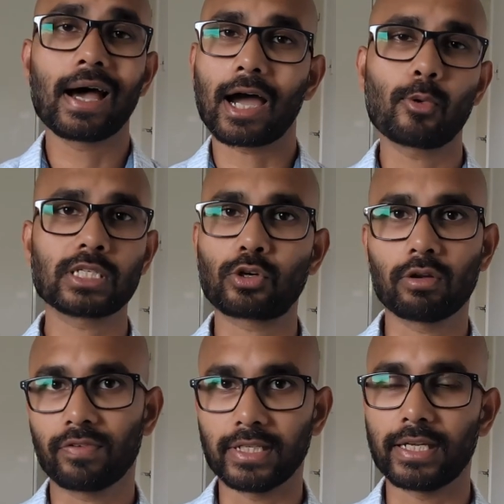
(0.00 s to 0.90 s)
I wasn't
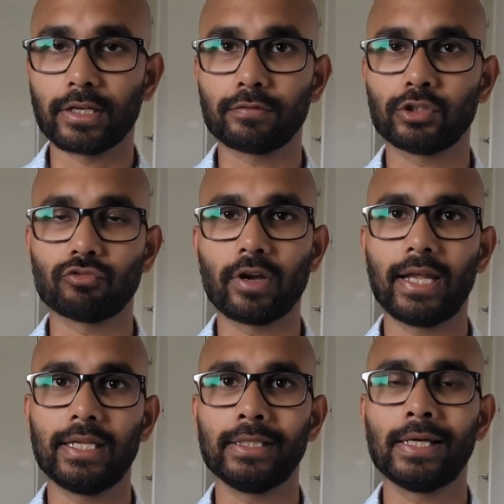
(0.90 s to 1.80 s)
confident enough to
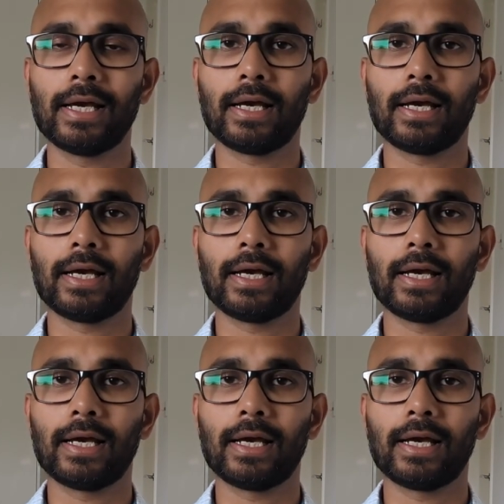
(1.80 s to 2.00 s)
really